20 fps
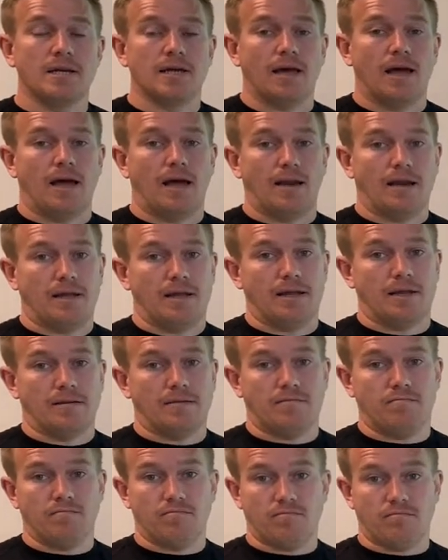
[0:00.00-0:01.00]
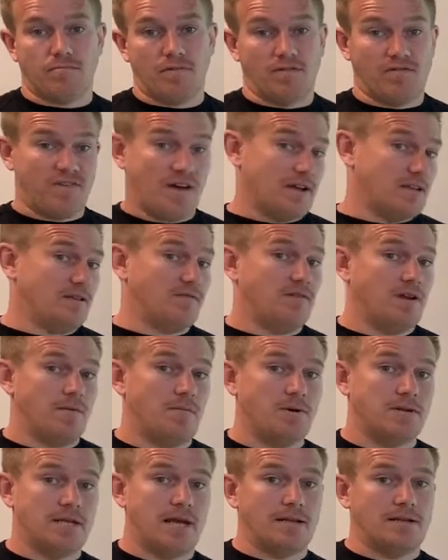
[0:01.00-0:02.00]
and it effectively
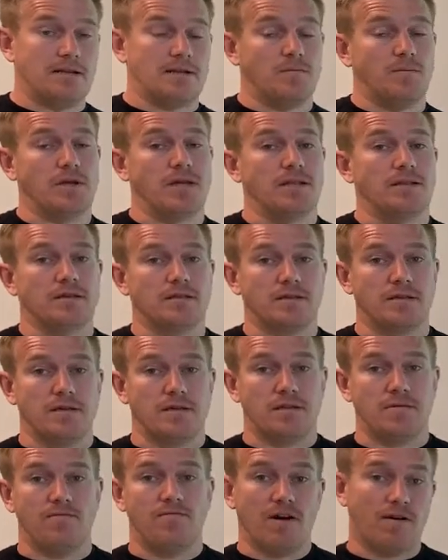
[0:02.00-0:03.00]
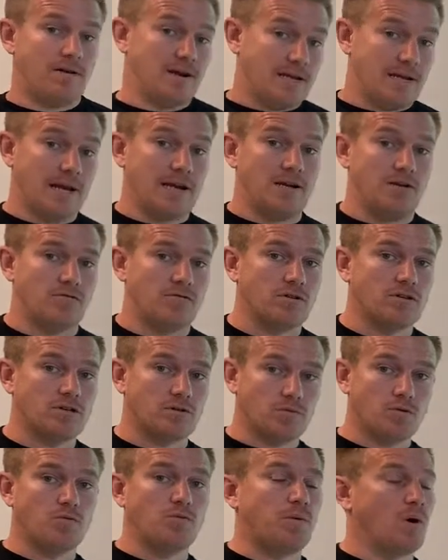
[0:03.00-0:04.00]
protected them against the very dangerous
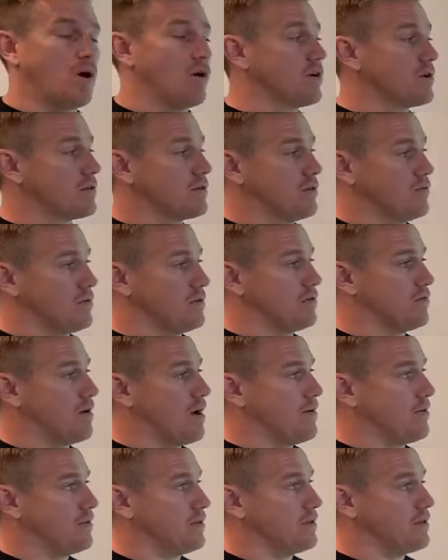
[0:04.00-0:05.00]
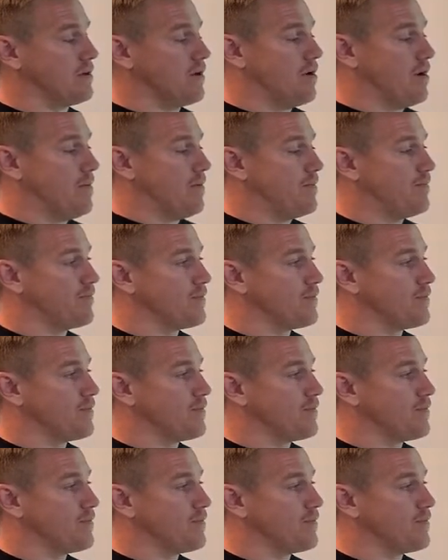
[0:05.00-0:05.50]
smallpox that was around at the time.